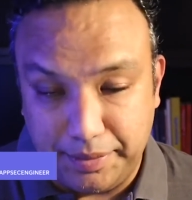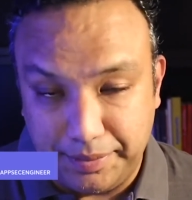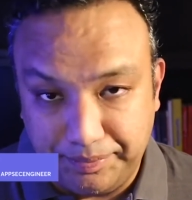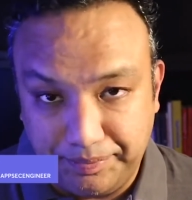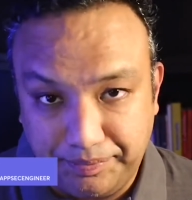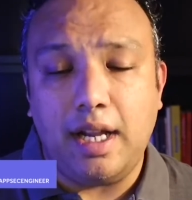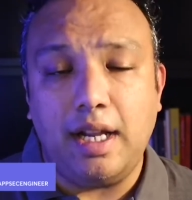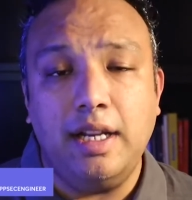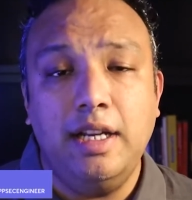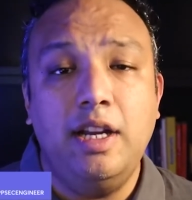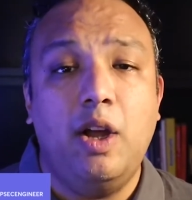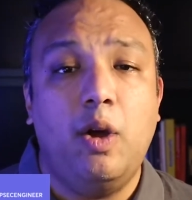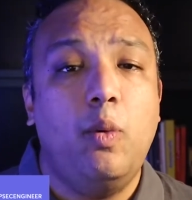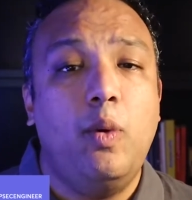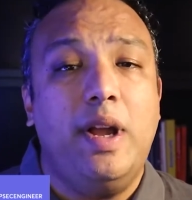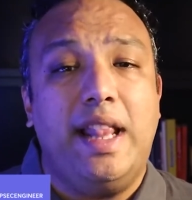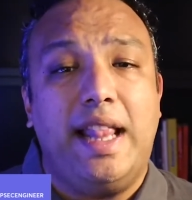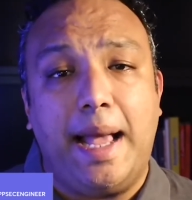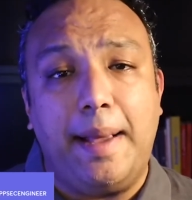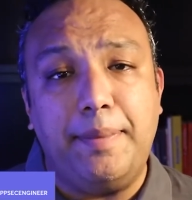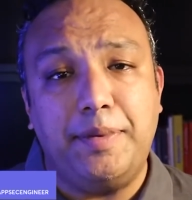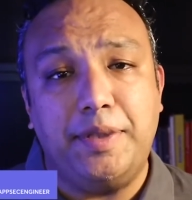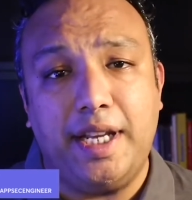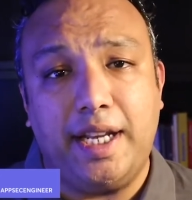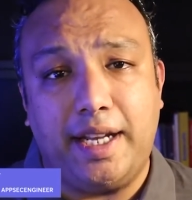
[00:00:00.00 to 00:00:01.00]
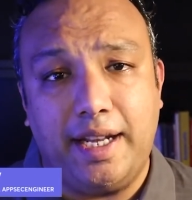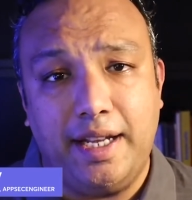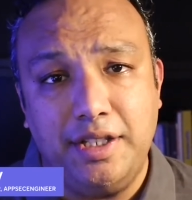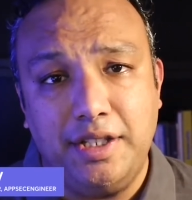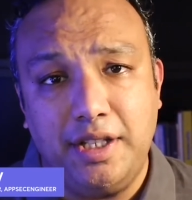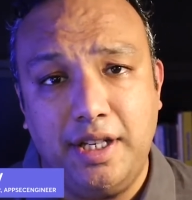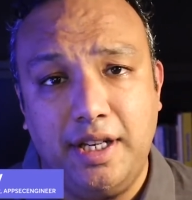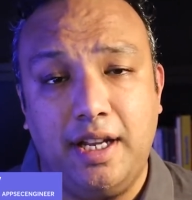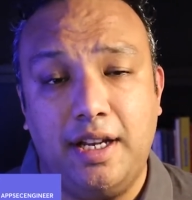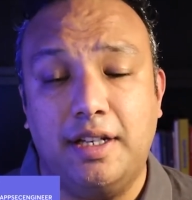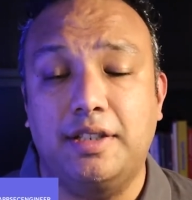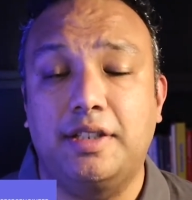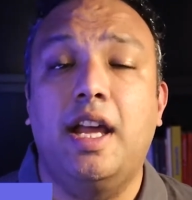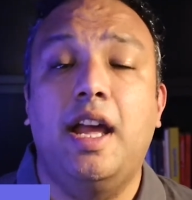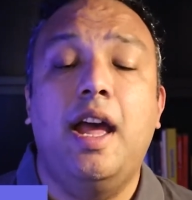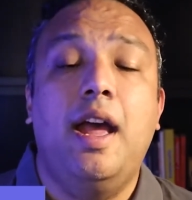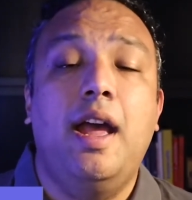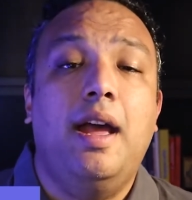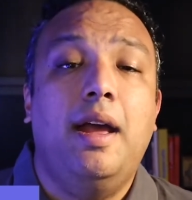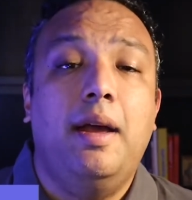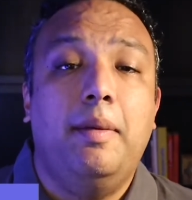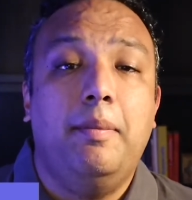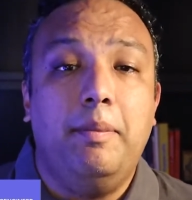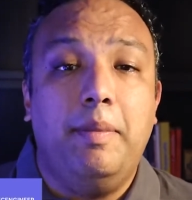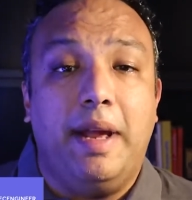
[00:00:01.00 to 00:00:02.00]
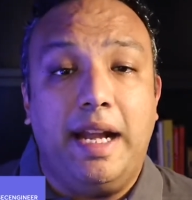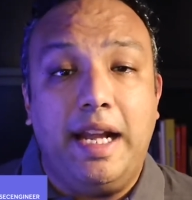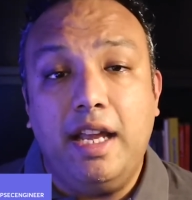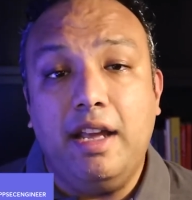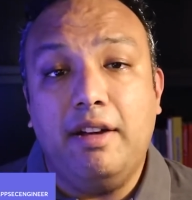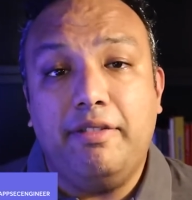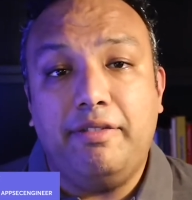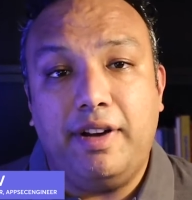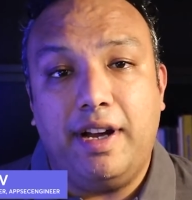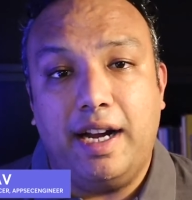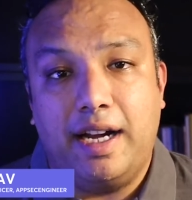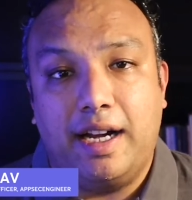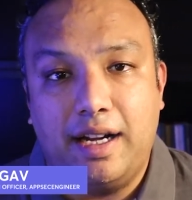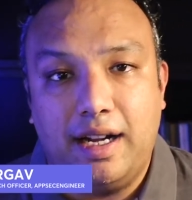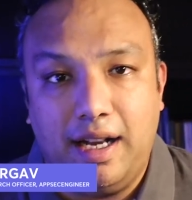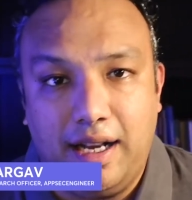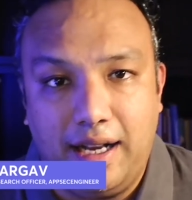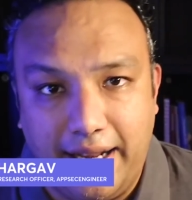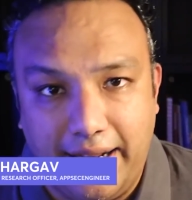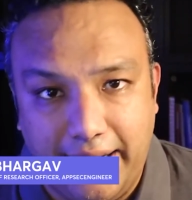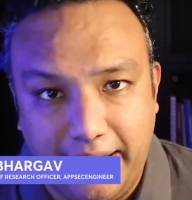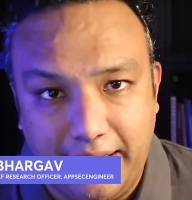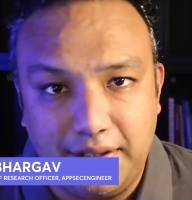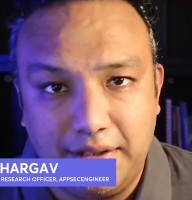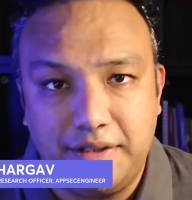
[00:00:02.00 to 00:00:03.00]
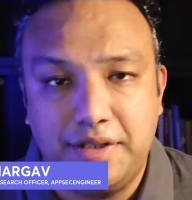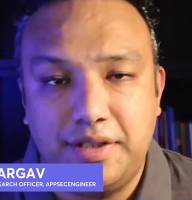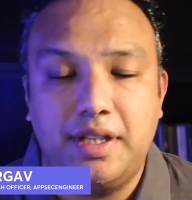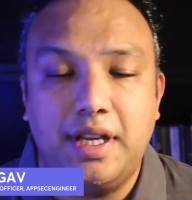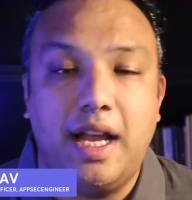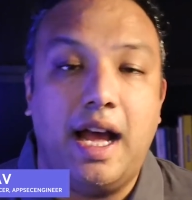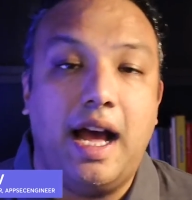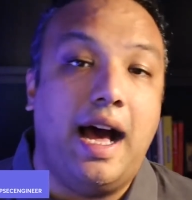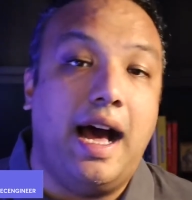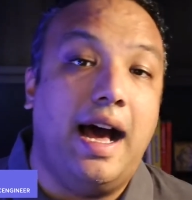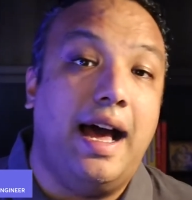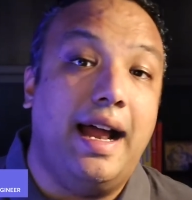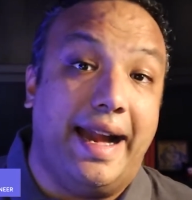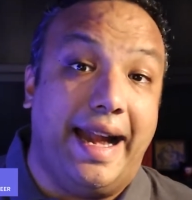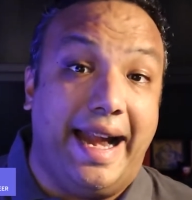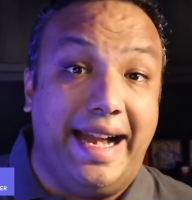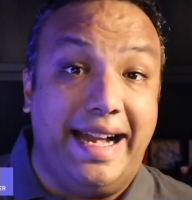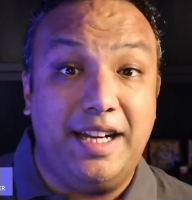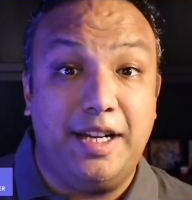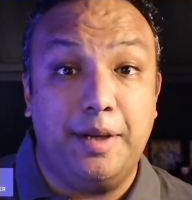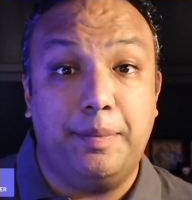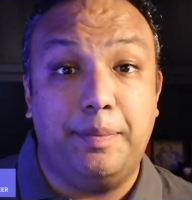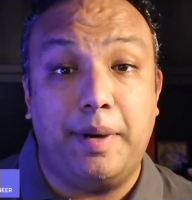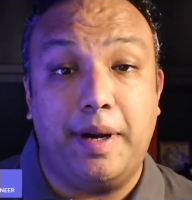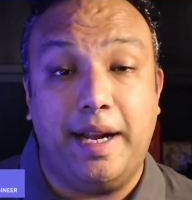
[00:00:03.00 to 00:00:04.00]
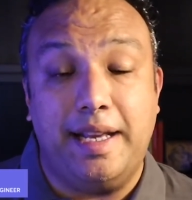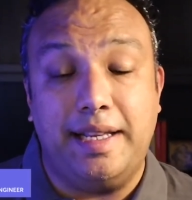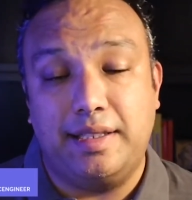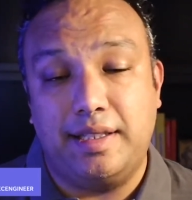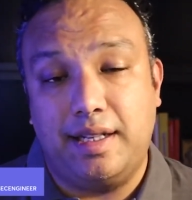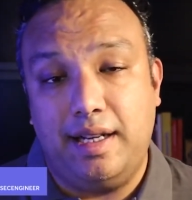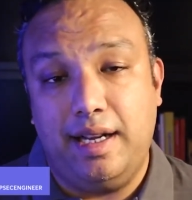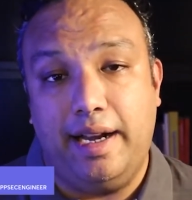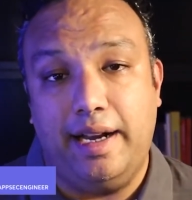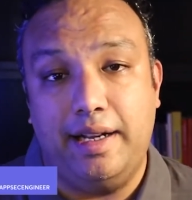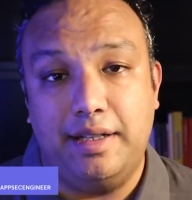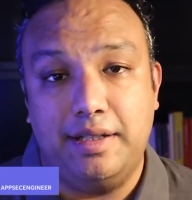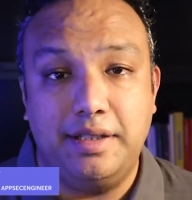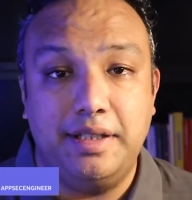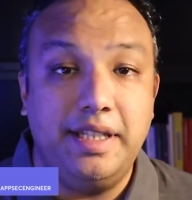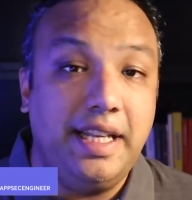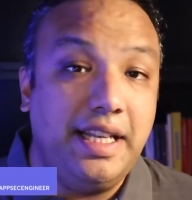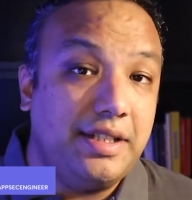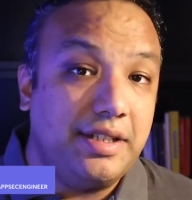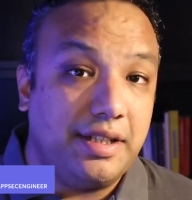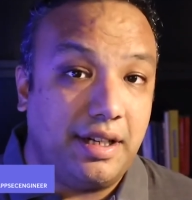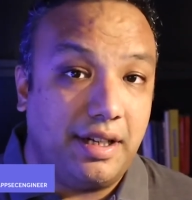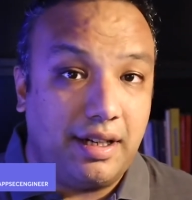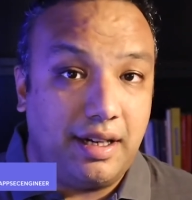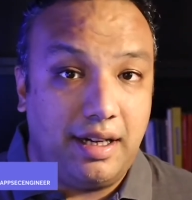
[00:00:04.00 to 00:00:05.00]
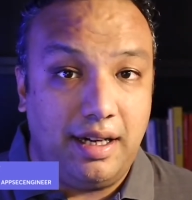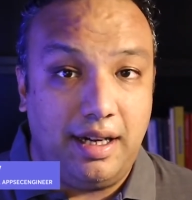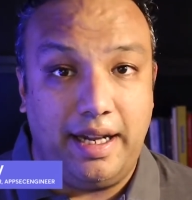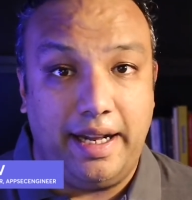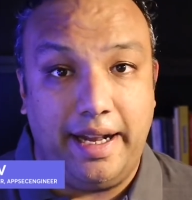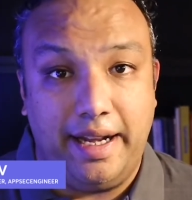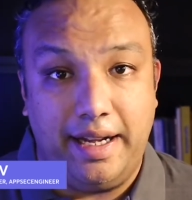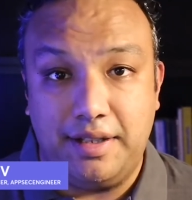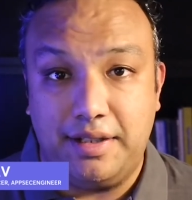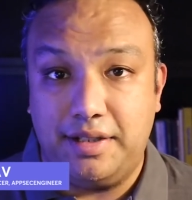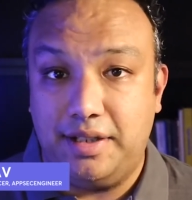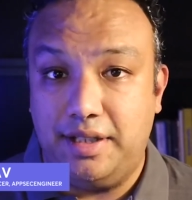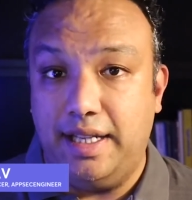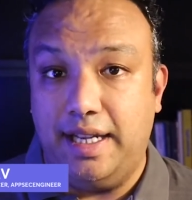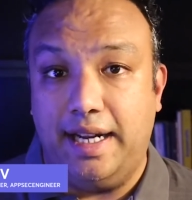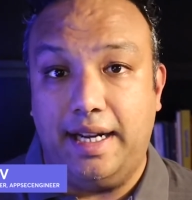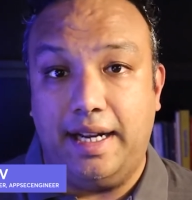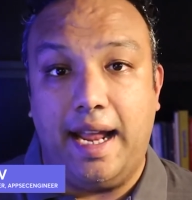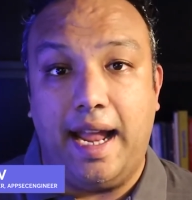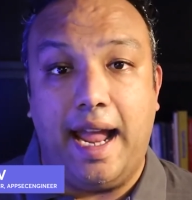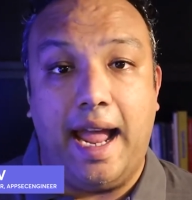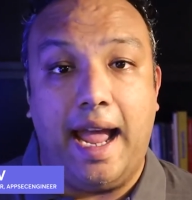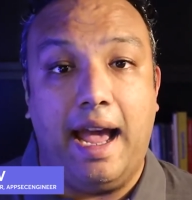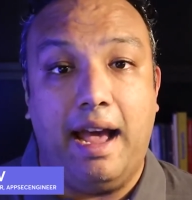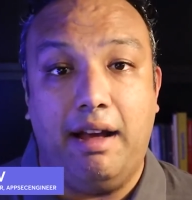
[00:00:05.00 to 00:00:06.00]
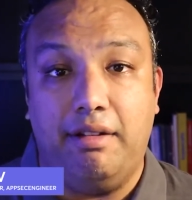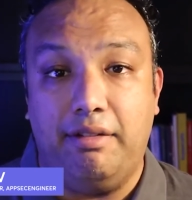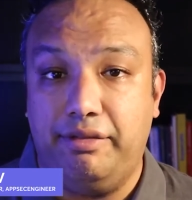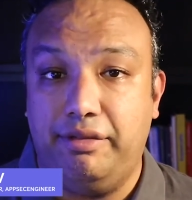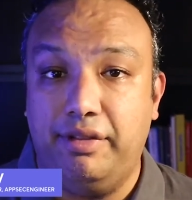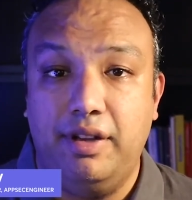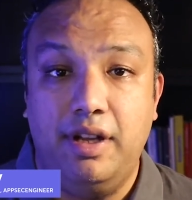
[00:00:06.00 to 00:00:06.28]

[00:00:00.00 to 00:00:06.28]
Now, with AppSec engineers, many of our clients are enterprise clients. These are clients that have